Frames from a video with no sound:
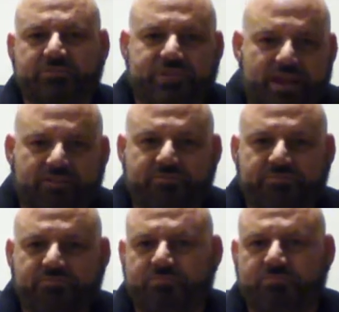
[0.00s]
10
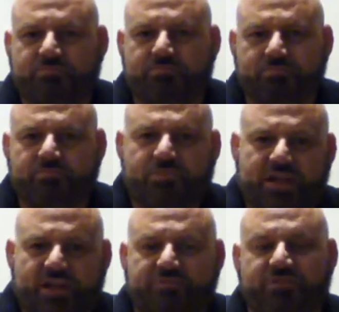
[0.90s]

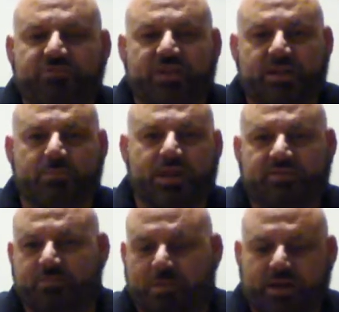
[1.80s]
to 15 minutes,
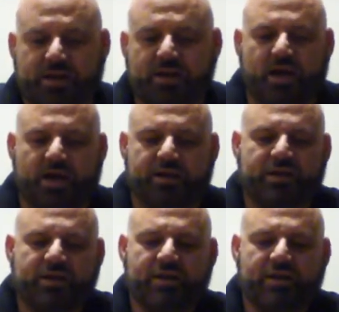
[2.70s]
depending on